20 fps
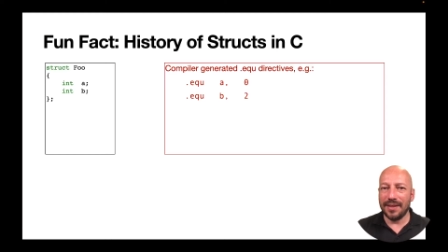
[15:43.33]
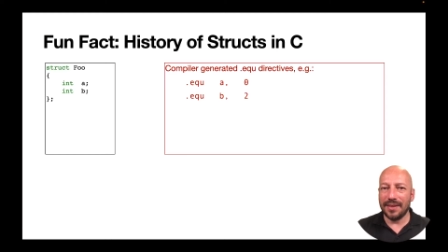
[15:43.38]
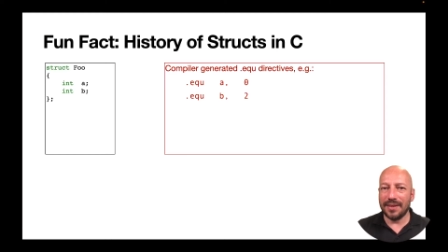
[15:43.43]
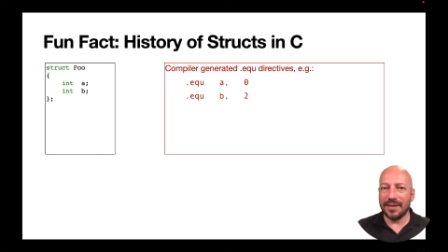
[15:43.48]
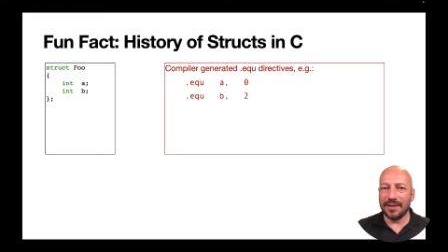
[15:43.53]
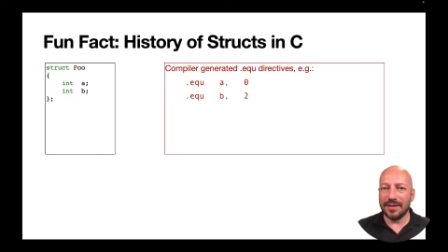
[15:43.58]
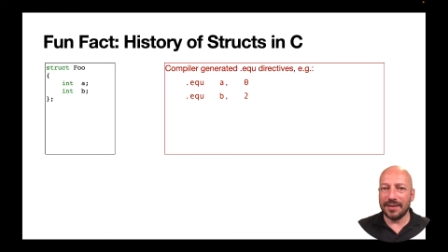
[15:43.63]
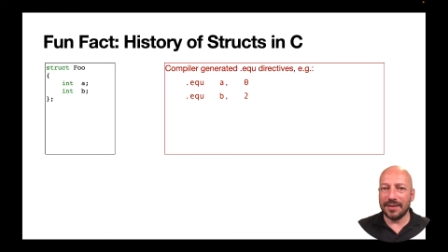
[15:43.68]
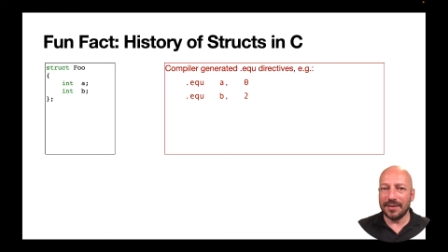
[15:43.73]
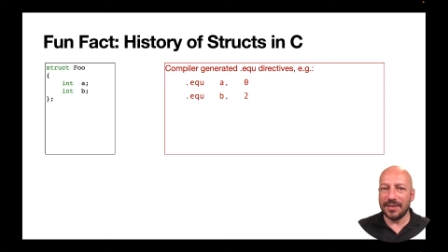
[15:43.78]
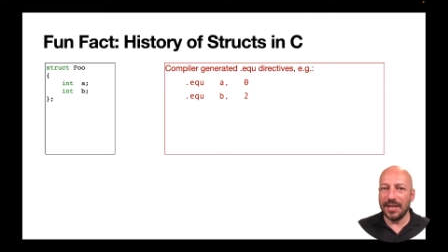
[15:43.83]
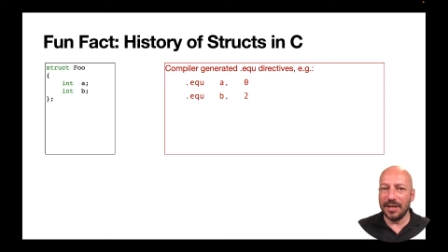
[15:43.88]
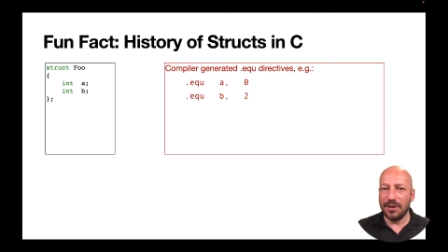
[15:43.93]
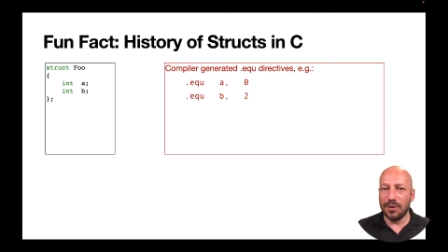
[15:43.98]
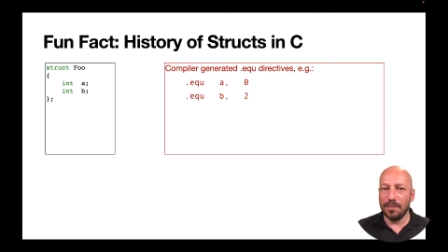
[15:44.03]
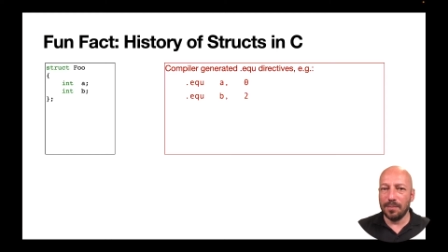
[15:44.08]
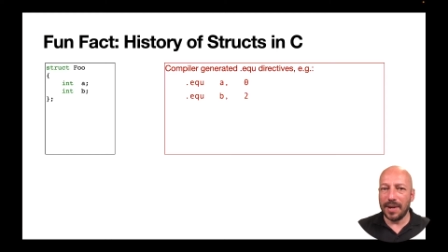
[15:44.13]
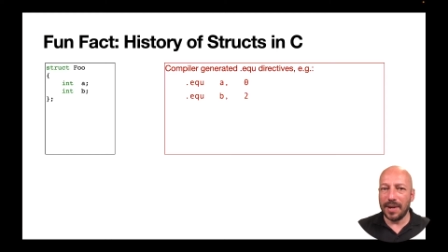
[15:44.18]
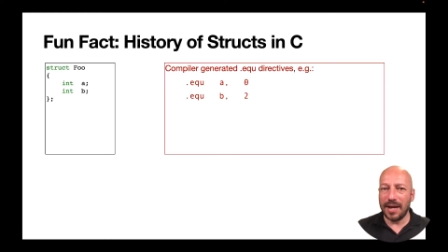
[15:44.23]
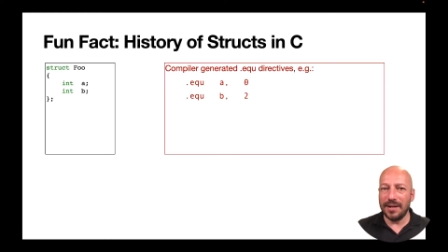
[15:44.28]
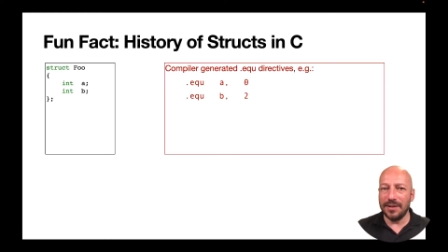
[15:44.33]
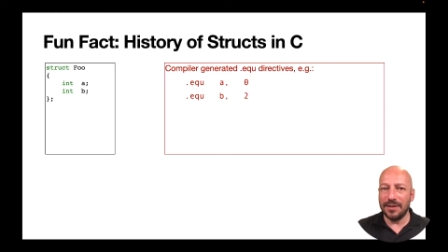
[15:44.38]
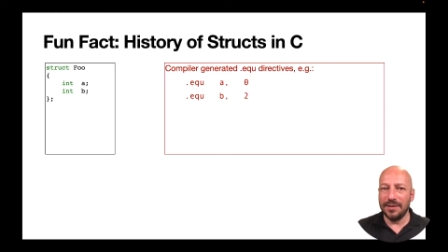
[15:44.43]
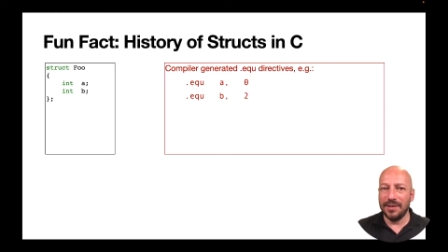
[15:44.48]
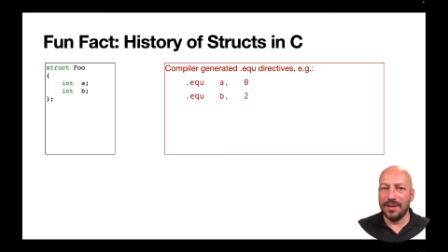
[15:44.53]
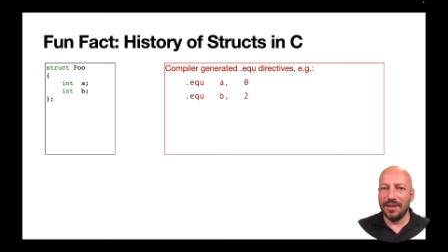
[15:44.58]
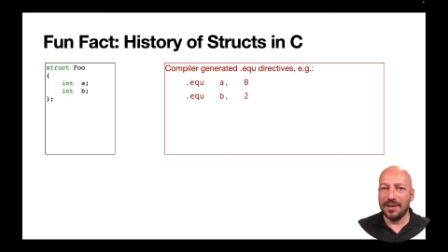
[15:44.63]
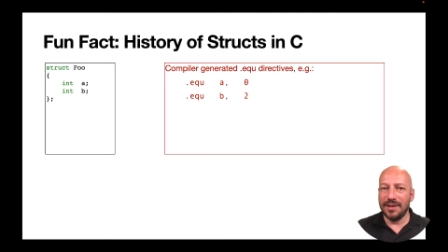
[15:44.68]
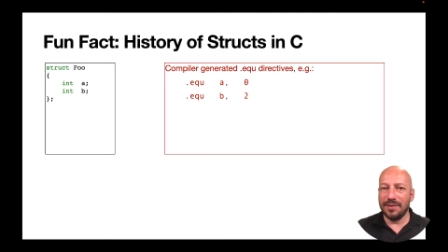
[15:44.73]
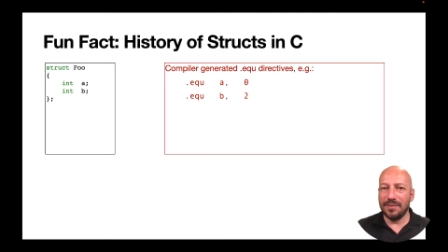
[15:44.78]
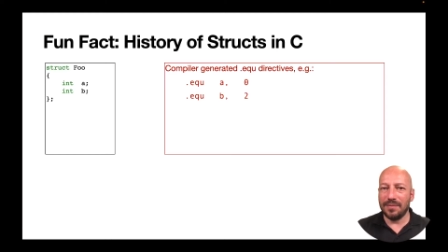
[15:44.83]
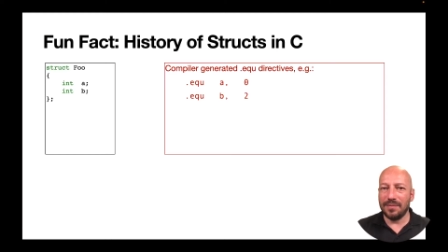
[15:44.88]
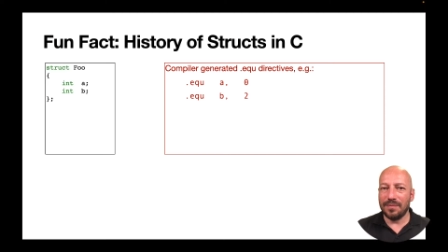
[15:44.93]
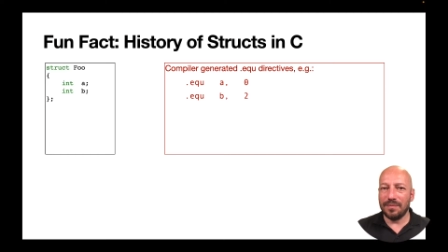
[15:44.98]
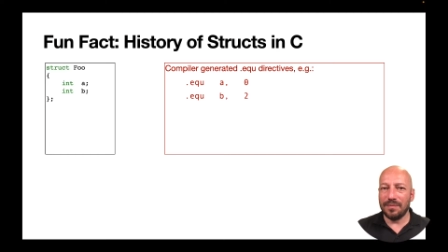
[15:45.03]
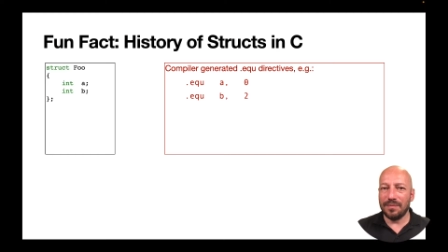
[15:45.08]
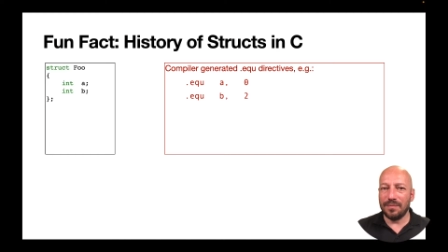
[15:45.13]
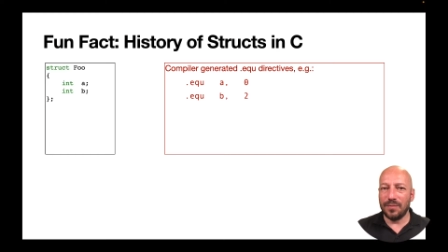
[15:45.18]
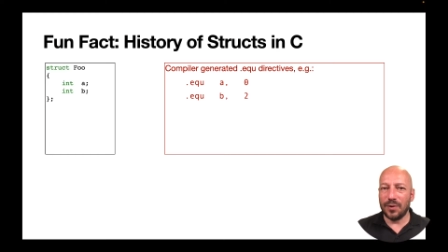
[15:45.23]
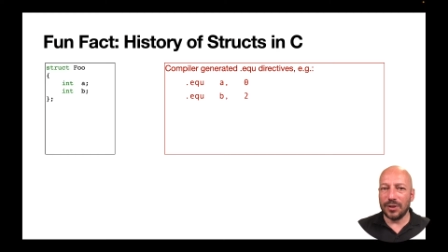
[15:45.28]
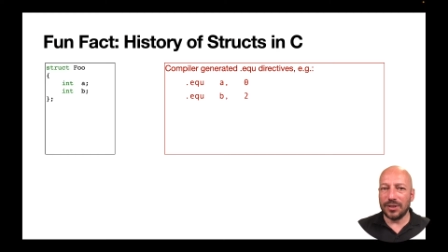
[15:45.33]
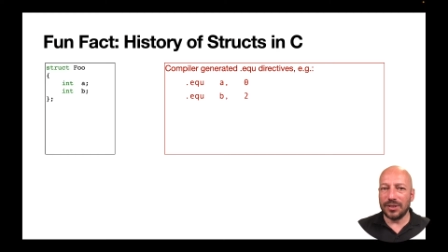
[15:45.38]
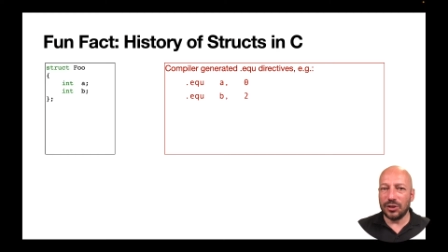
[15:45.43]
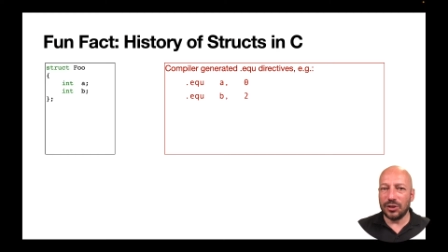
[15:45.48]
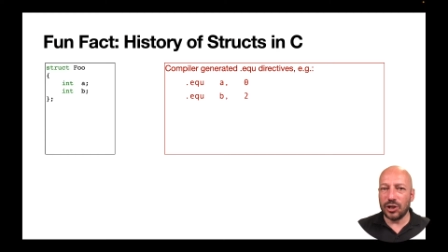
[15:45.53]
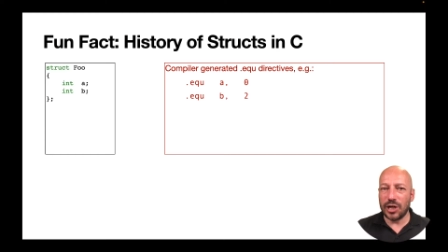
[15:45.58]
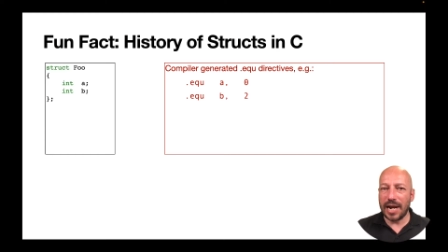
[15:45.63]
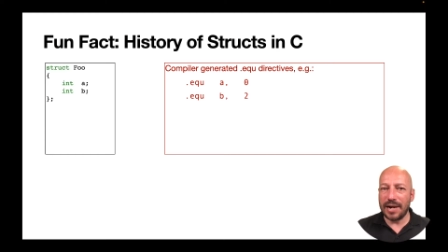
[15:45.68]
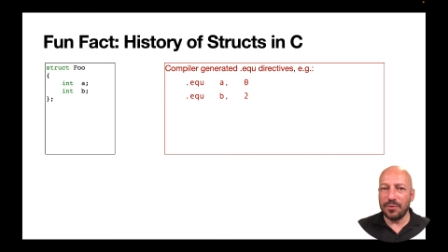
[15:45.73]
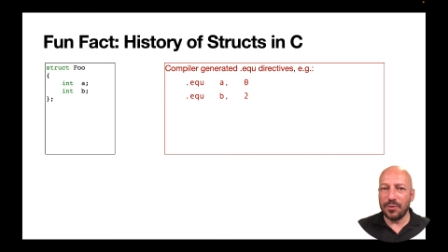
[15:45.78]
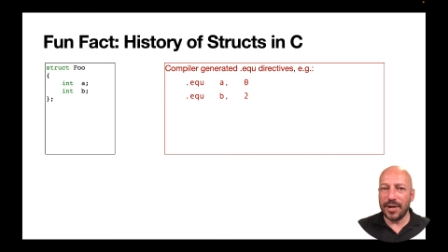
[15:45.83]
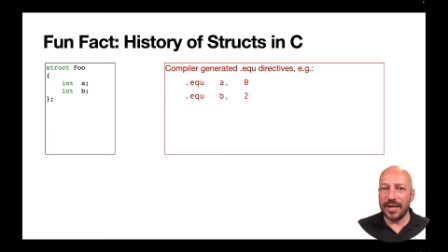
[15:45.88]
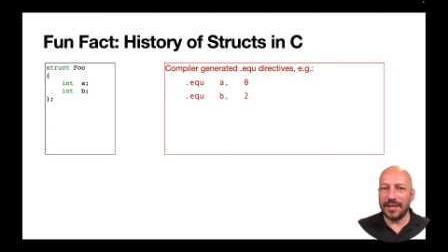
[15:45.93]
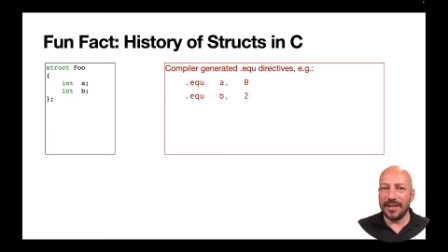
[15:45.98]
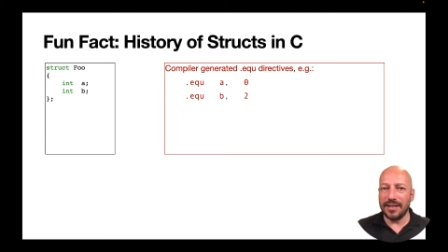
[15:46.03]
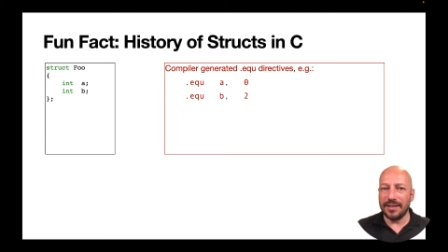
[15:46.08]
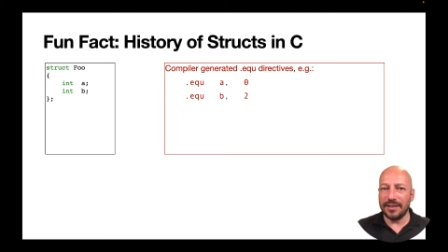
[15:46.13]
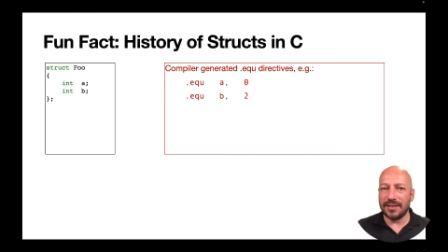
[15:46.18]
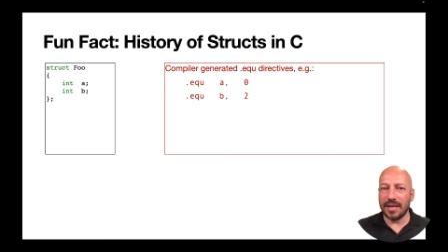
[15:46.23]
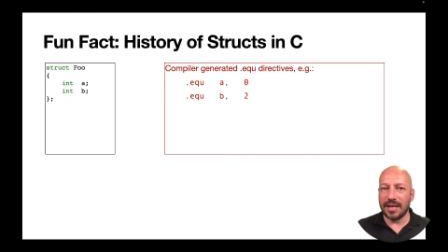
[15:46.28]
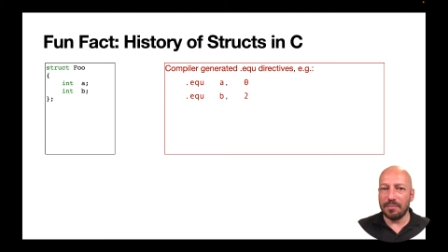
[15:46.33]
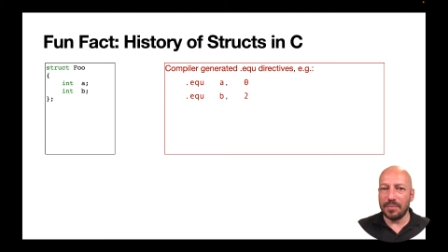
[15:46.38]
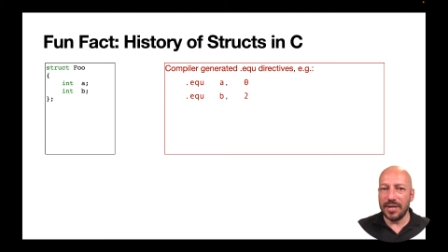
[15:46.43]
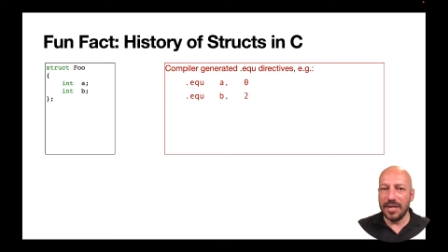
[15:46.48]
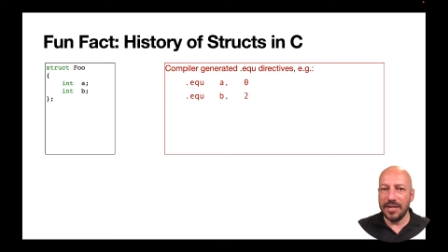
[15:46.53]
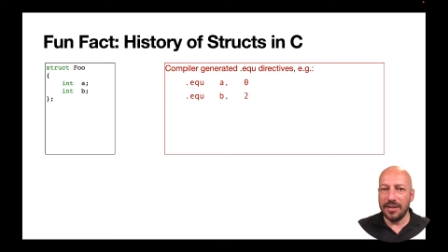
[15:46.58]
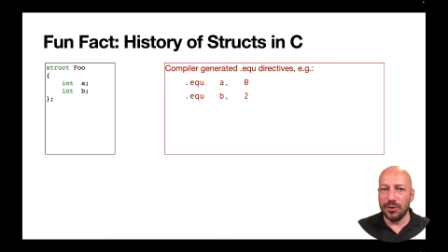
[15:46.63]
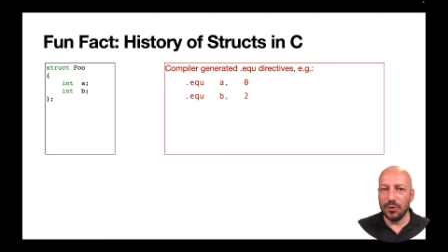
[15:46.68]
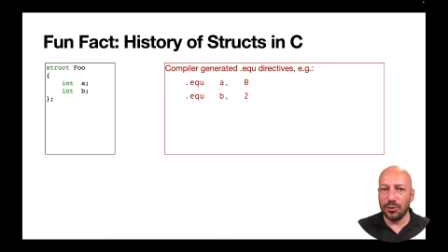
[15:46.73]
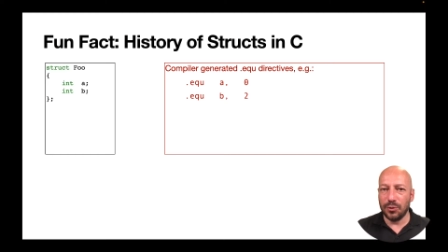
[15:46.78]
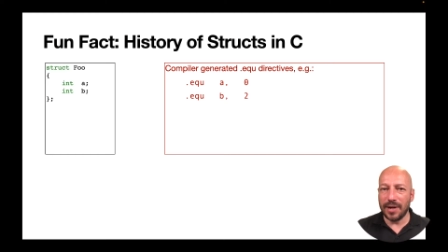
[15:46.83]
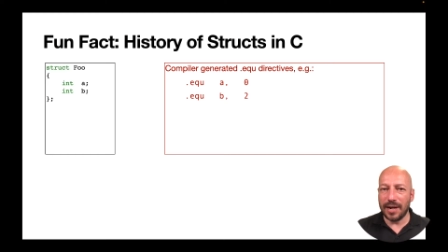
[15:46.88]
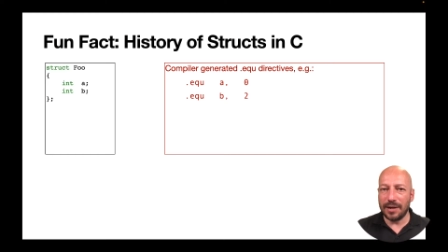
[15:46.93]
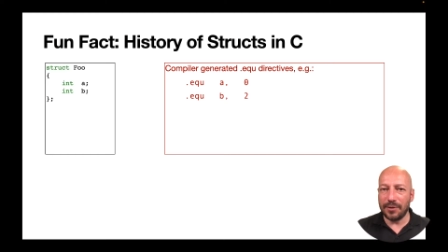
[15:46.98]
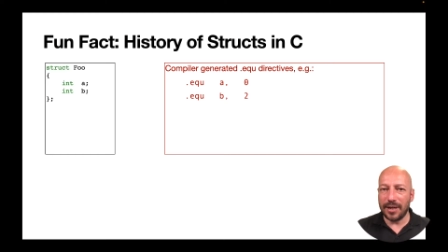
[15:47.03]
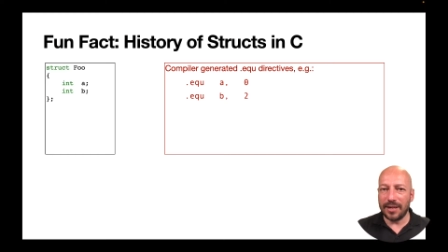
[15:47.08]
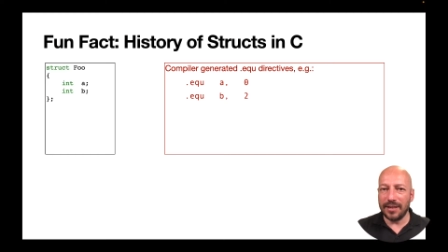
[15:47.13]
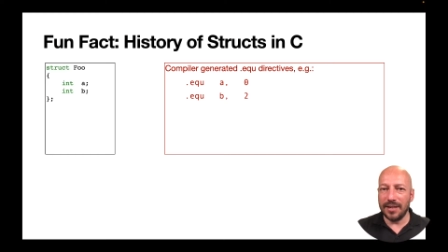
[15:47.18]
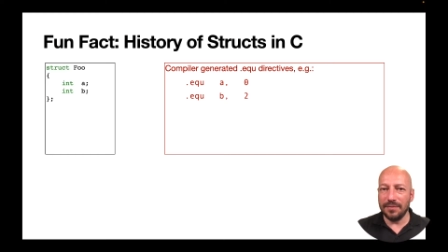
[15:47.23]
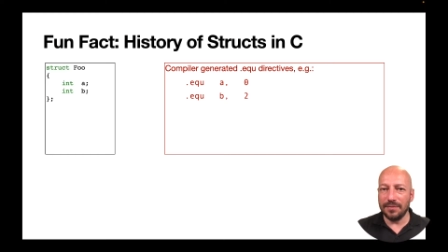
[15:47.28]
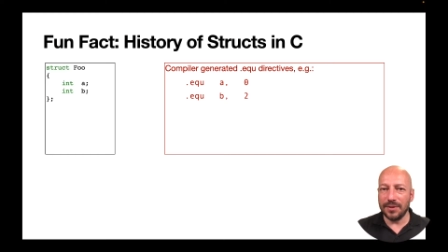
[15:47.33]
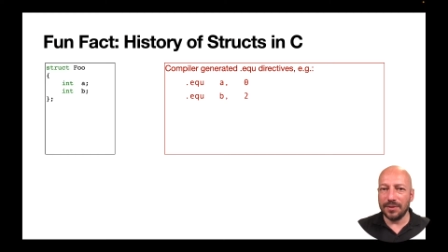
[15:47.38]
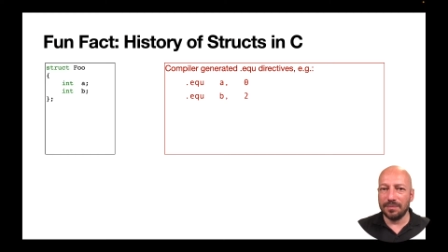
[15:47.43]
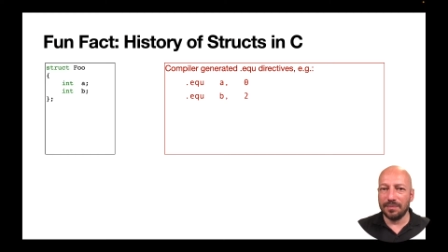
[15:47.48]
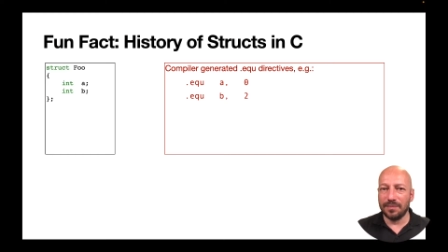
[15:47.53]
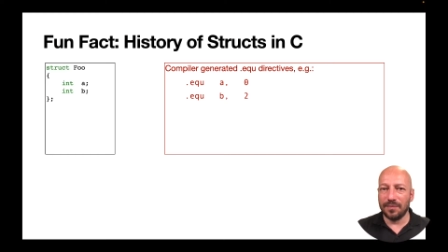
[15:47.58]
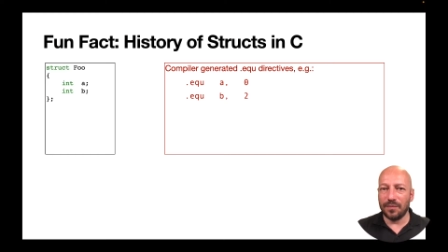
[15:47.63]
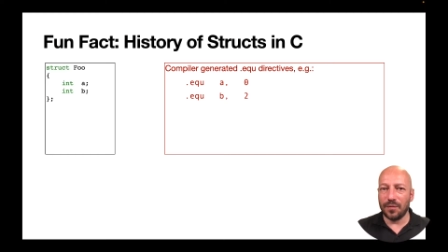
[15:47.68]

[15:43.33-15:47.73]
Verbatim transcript: the C compiler was generating some EQ directives